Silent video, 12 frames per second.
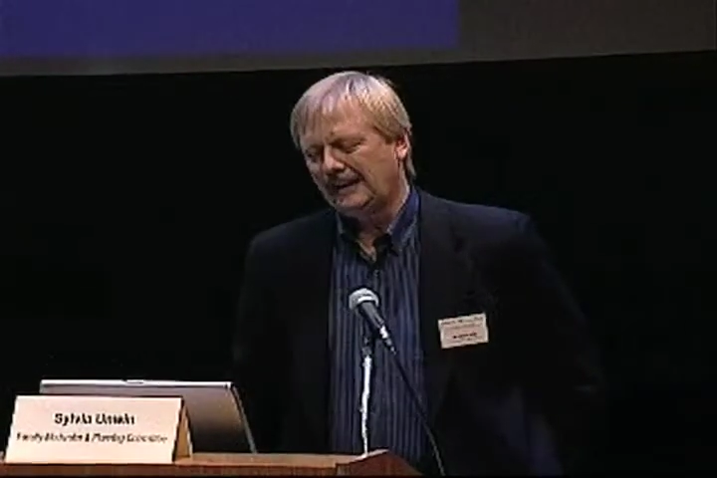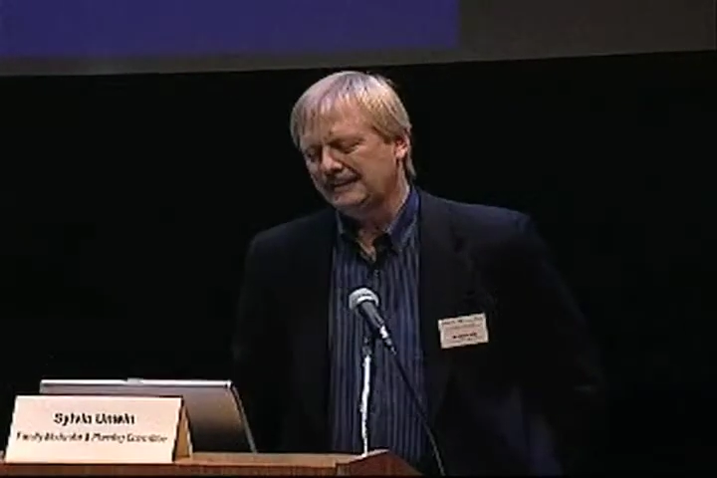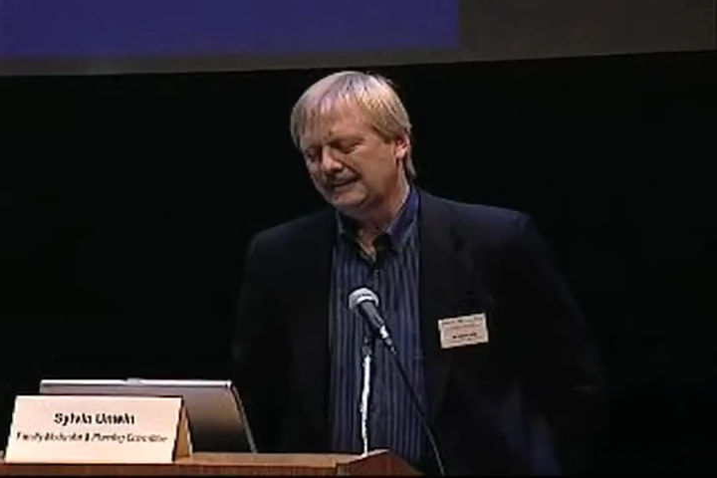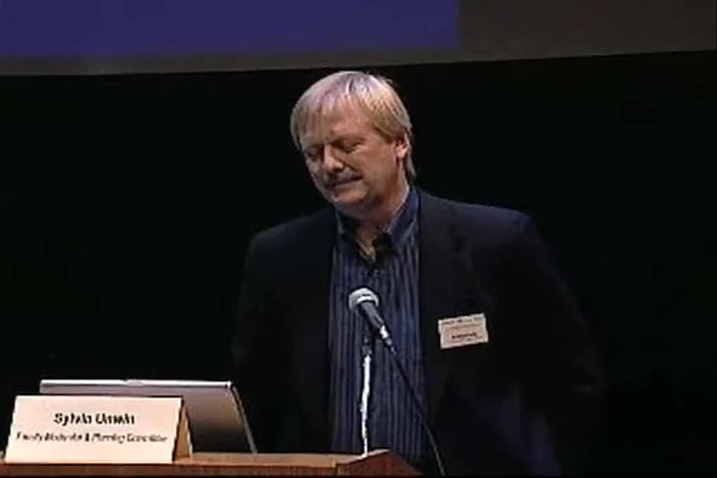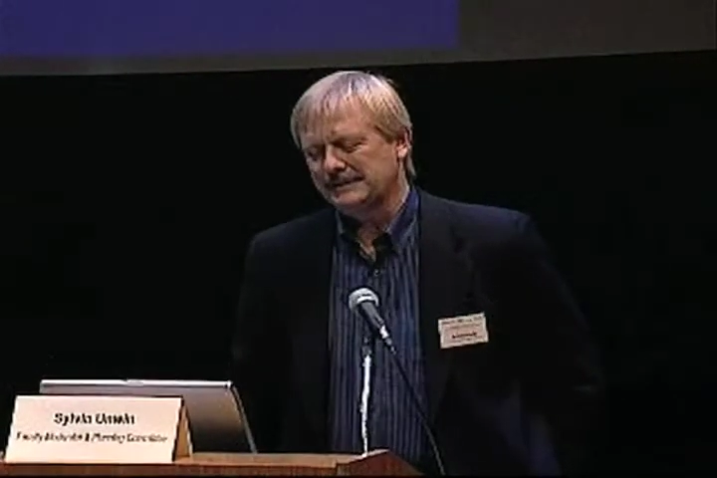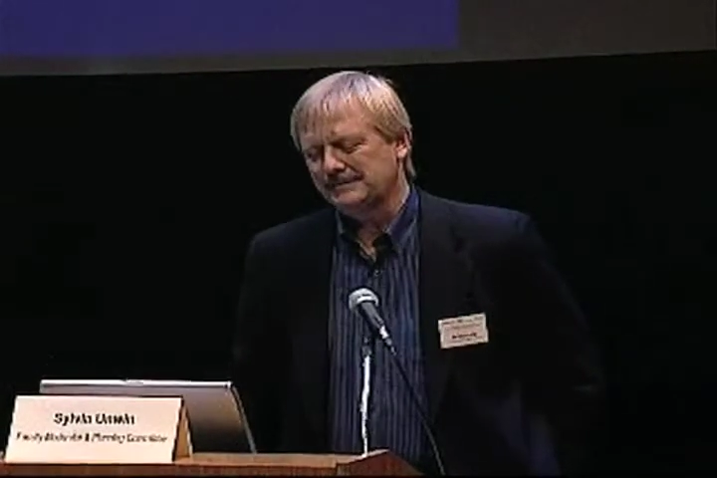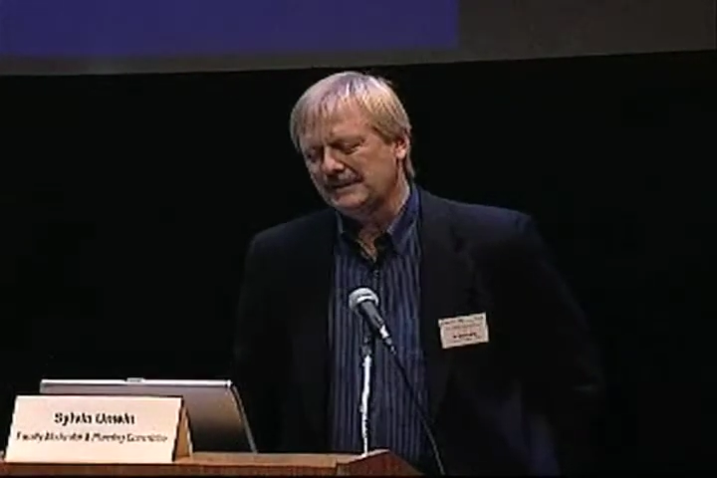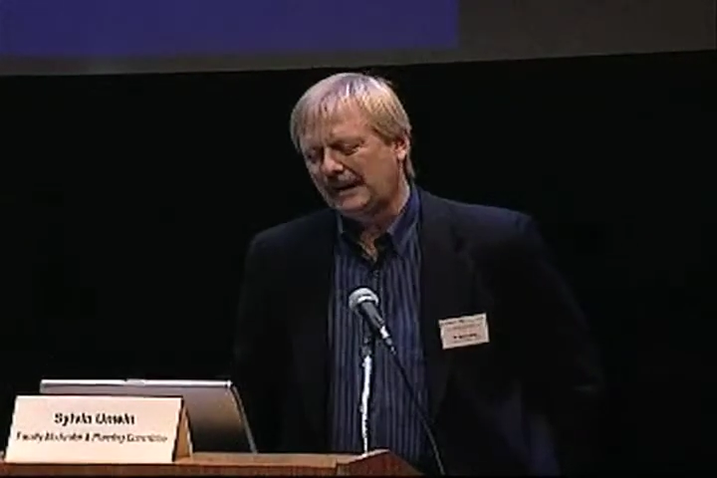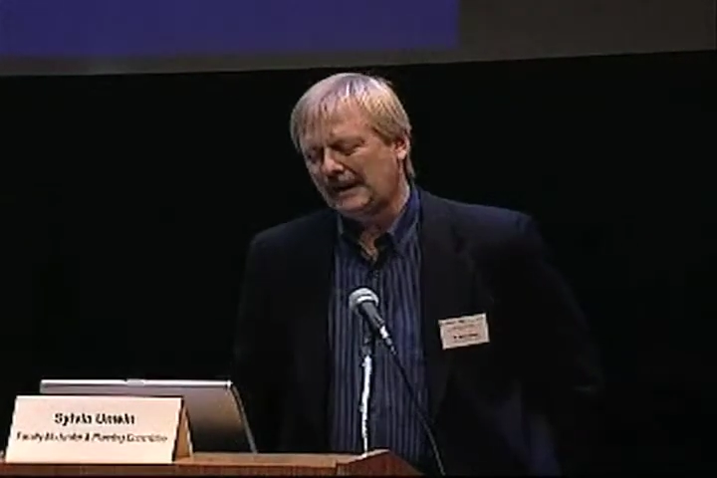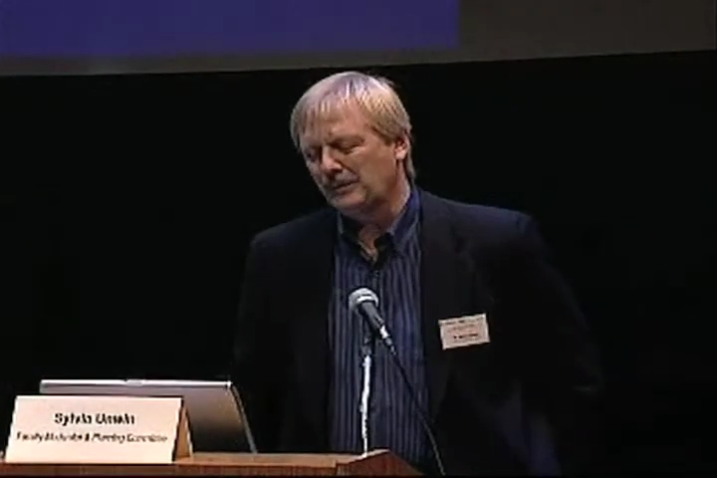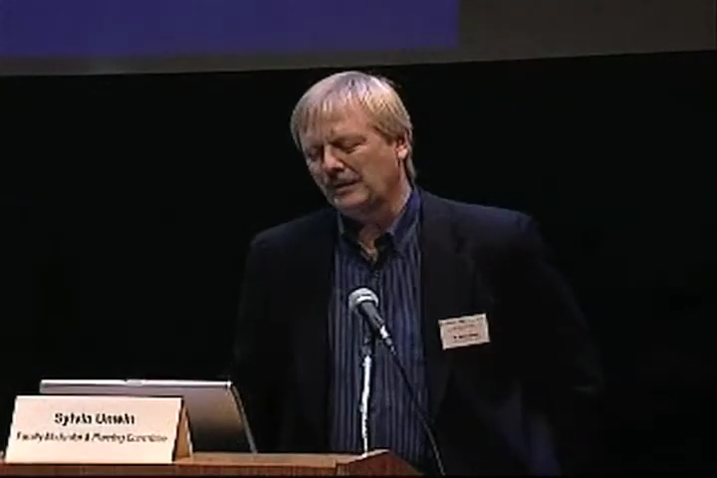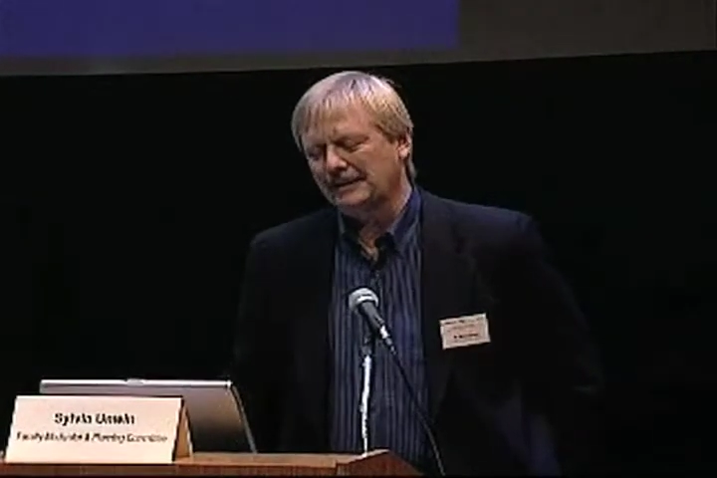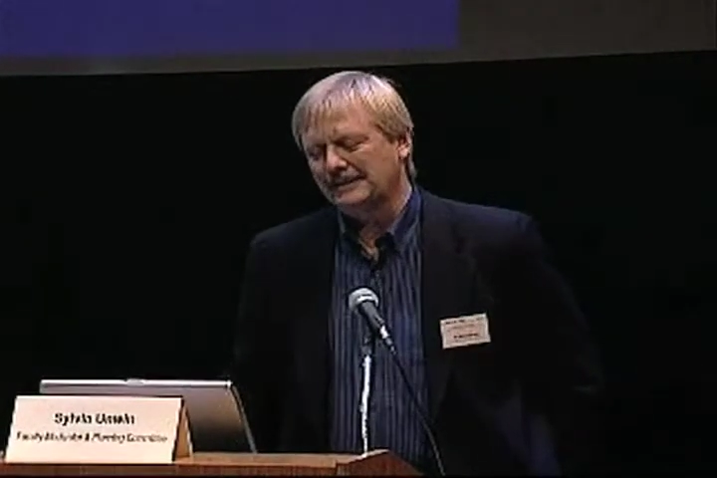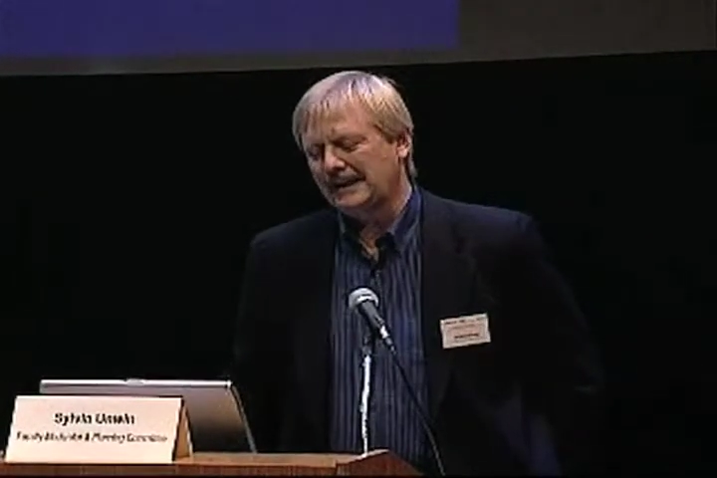Spent some time working